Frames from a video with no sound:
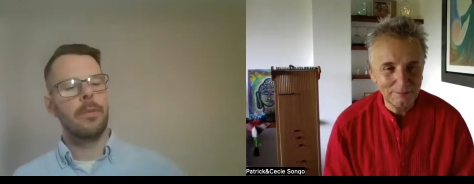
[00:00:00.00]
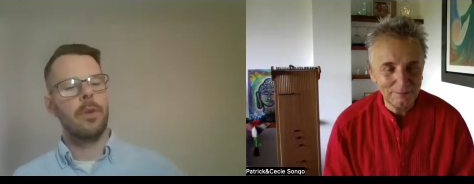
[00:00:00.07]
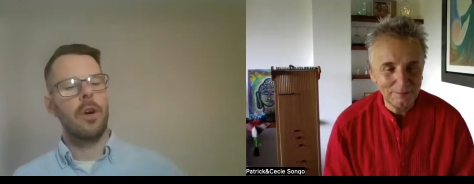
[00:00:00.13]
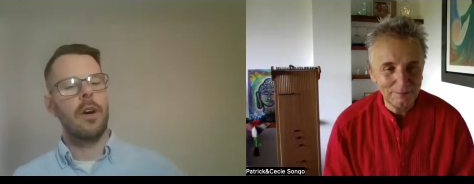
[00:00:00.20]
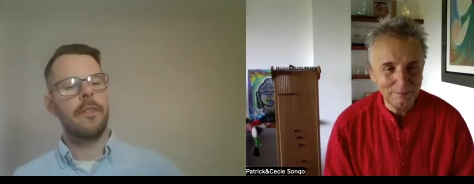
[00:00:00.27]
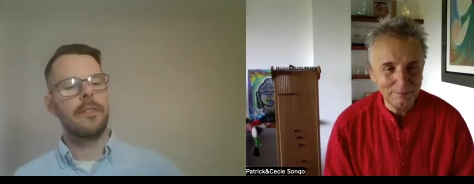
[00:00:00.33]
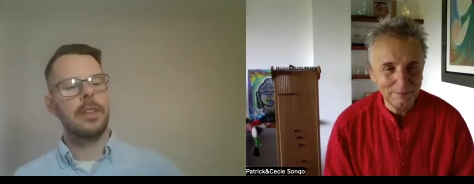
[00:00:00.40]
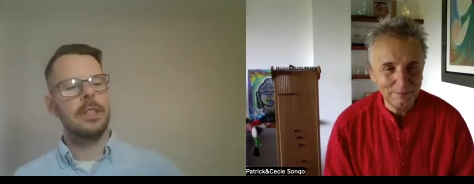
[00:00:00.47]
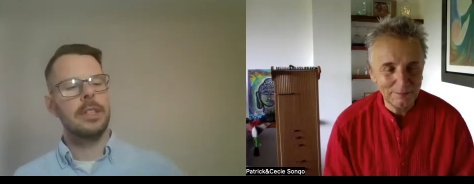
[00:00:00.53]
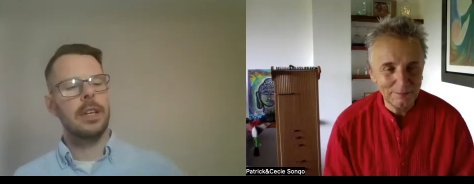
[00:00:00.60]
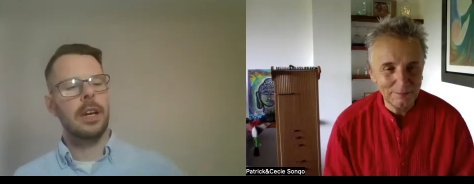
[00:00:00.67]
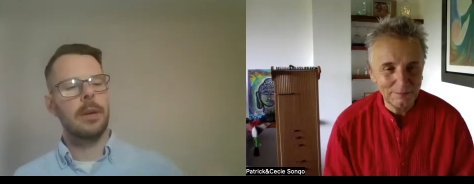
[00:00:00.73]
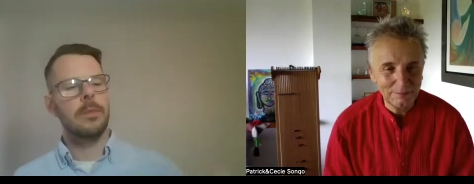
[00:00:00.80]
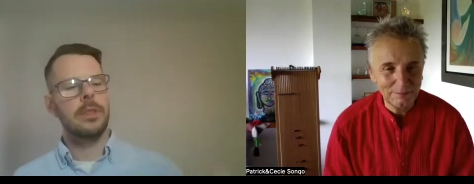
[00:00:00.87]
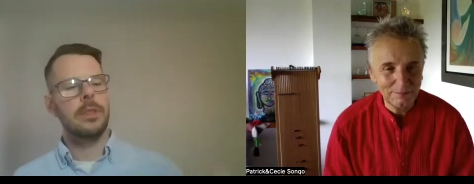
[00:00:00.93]

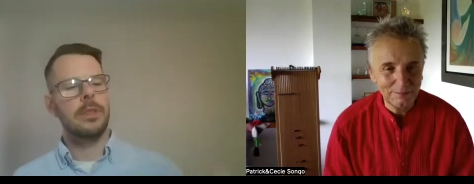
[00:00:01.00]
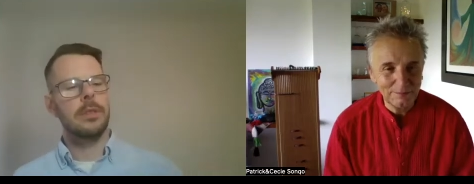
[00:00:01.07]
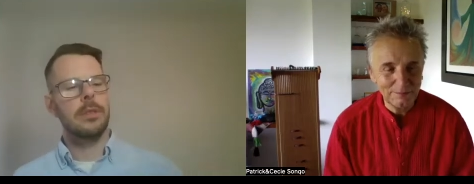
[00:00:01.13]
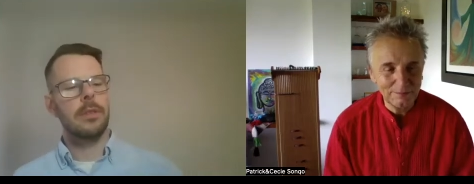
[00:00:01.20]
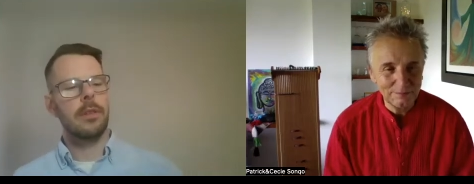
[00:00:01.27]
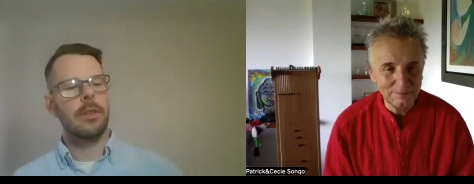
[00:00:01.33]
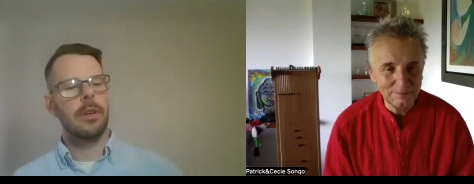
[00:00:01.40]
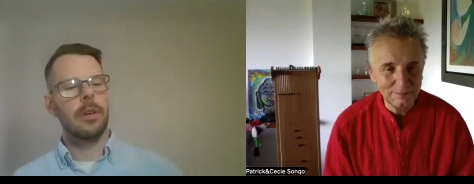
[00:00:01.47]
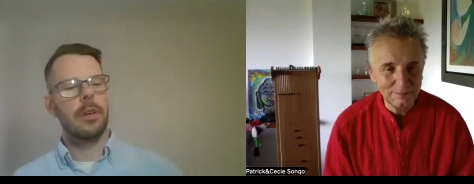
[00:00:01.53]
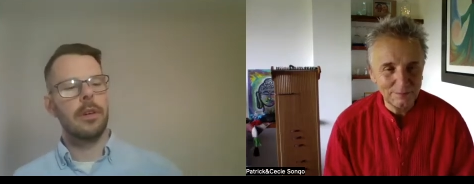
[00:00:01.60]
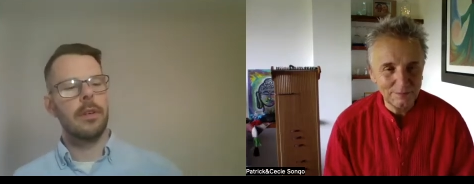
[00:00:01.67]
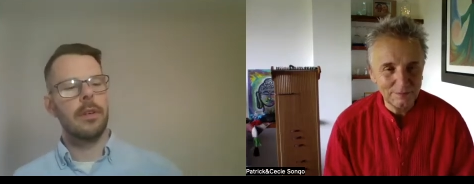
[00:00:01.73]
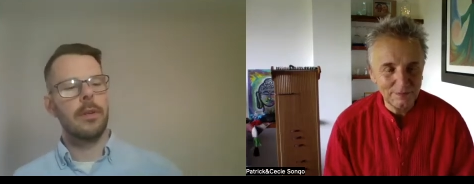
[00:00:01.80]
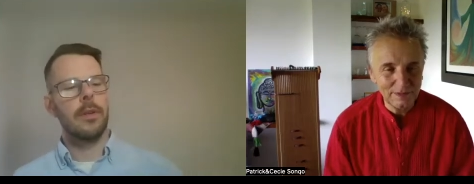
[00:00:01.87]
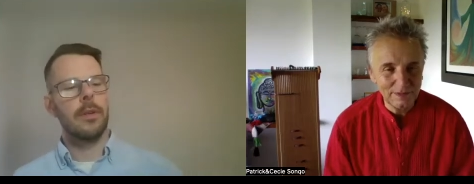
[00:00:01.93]
Speaker 1: oftentimes
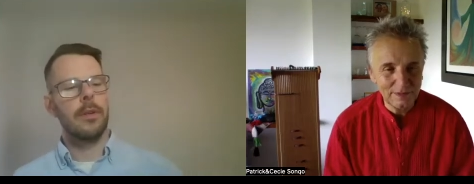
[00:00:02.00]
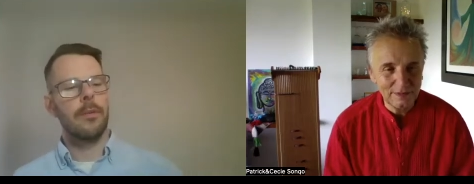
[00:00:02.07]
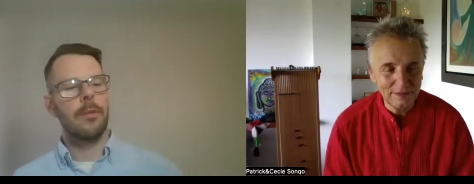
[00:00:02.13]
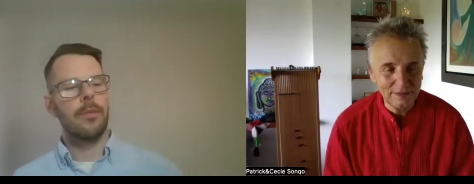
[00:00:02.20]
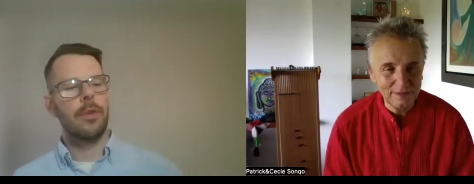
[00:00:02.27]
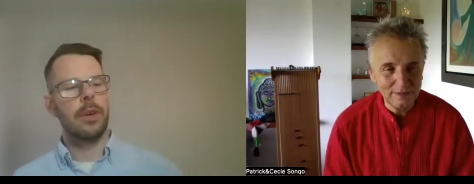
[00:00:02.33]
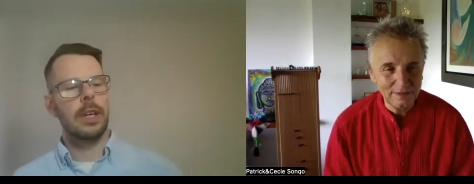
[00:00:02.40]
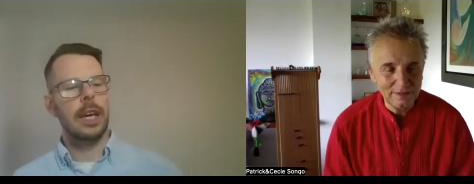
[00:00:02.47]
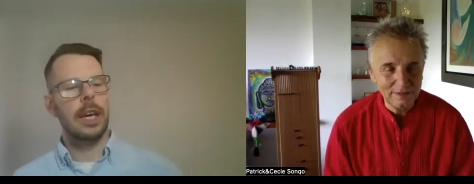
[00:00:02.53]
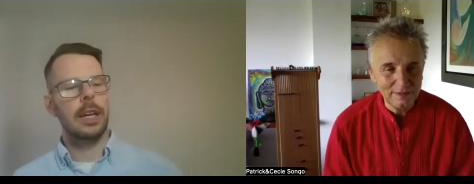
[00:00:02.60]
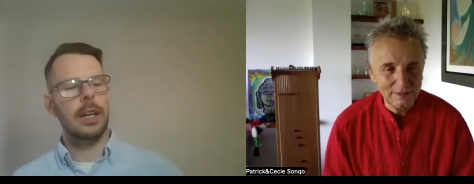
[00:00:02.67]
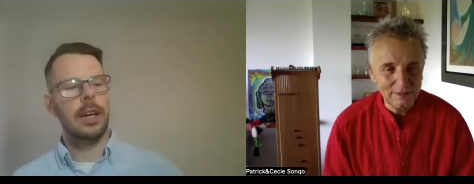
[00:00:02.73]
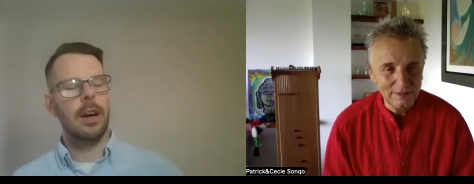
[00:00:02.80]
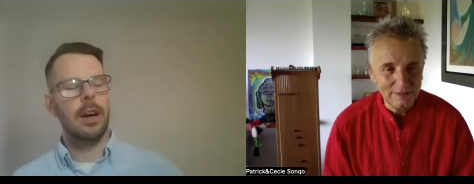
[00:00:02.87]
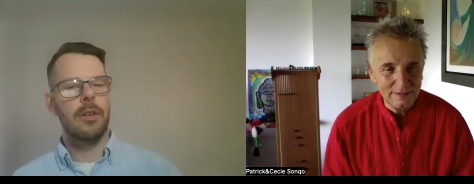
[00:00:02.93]
uh,
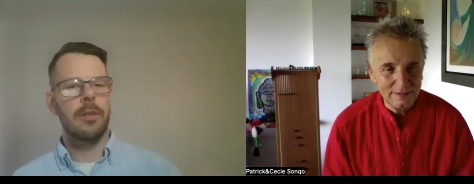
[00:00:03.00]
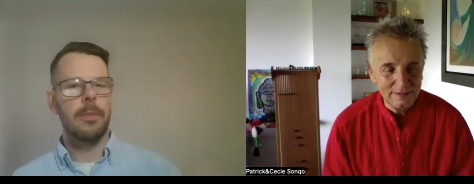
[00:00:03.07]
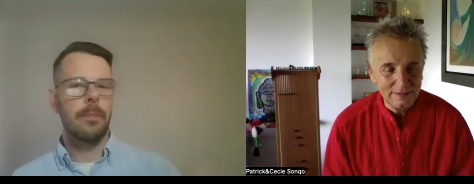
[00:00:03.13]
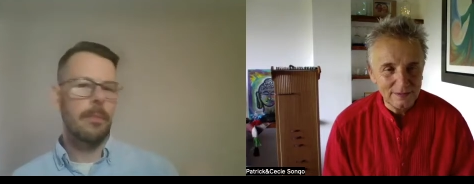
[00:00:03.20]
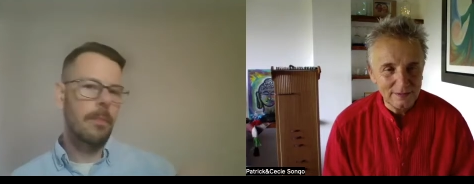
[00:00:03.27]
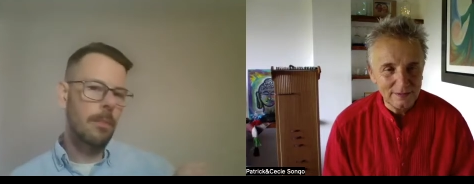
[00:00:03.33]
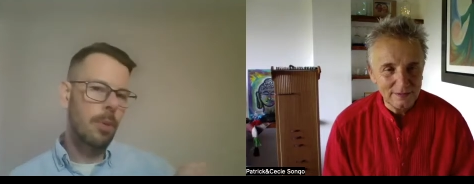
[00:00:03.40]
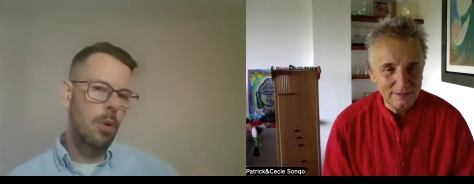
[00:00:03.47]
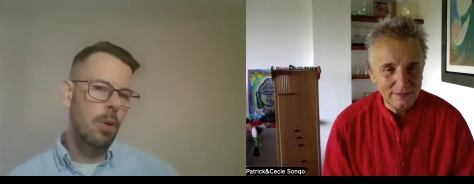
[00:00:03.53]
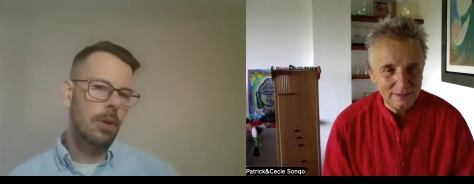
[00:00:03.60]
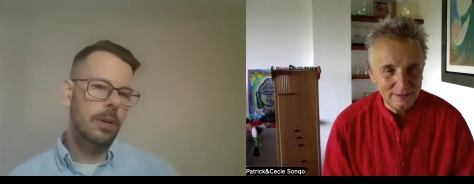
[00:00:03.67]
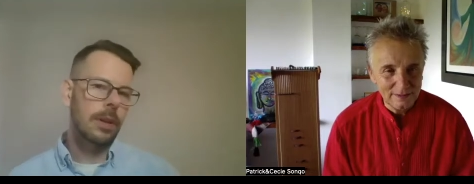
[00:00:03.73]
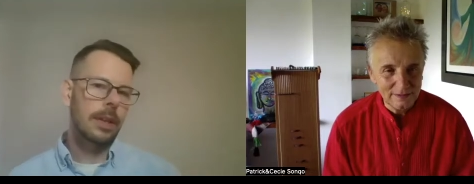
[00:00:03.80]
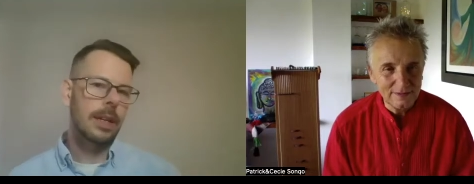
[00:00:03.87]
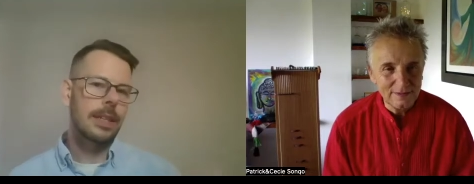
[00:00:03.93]
forgetting how
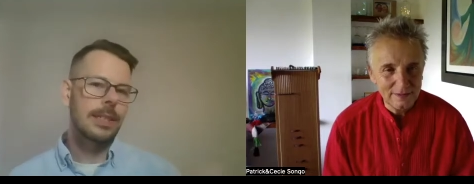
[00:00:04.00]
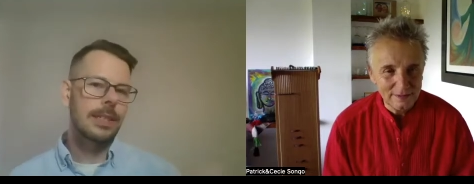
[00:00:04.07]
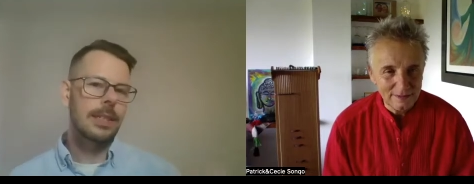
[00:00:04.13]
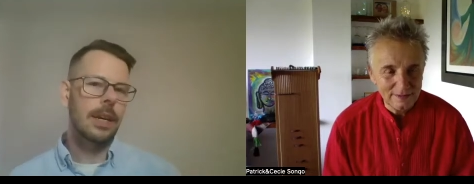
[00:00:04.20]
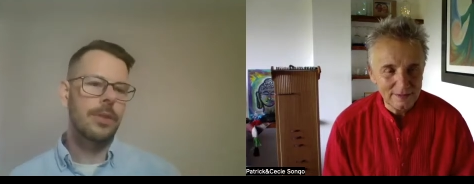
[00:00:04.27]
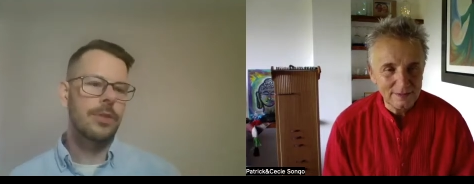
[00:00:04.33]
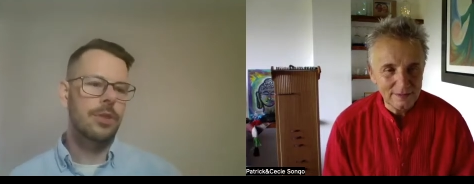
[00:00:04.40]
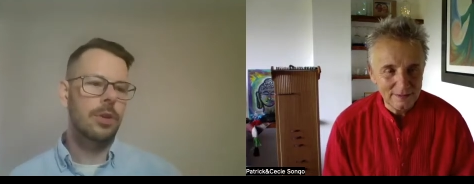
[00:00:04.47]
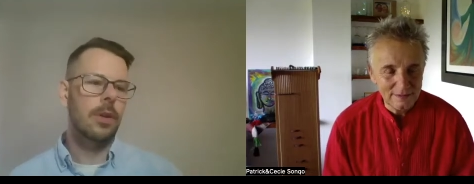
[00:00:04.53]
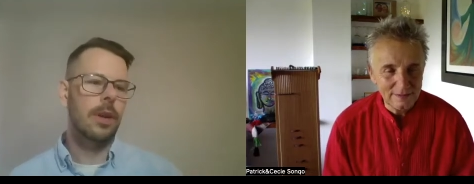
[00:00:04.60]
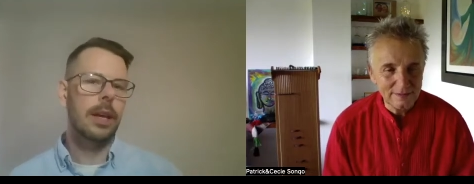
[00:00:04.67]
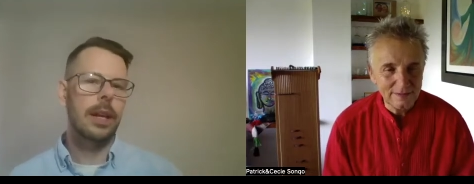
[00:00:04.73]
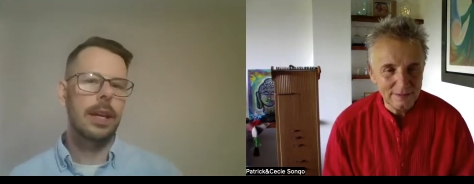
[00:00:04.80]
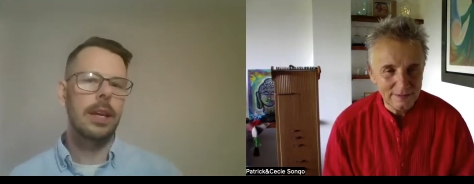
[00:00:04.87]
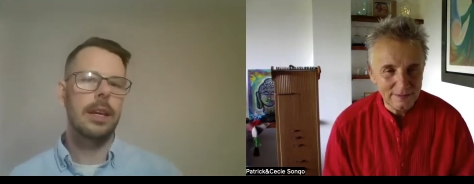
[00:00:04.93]
important and essential
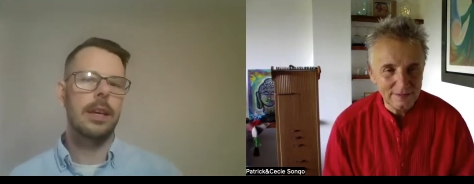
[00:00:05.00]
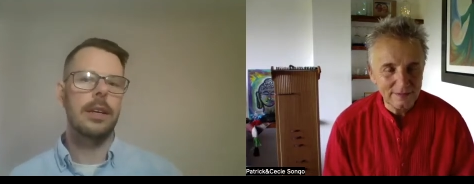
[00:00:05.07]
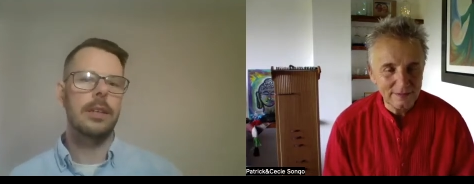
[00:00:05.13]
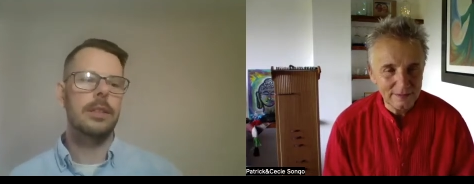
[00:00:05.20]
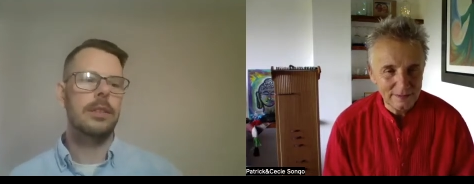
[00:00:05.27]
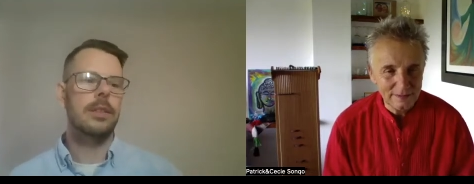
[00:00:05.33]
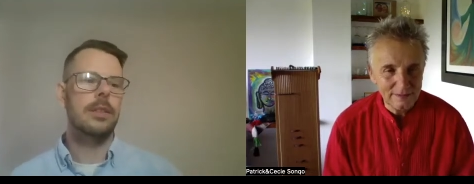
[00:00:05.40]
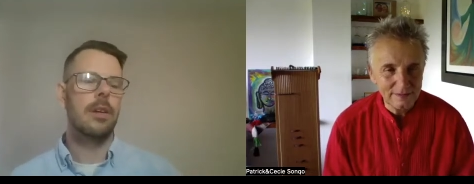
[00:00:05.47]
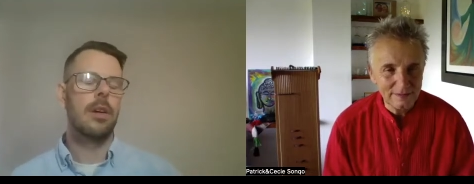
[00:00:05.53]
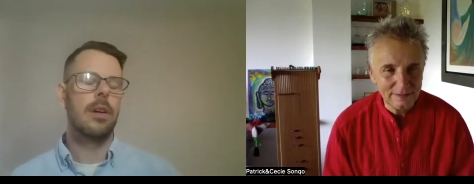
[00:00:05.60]
it is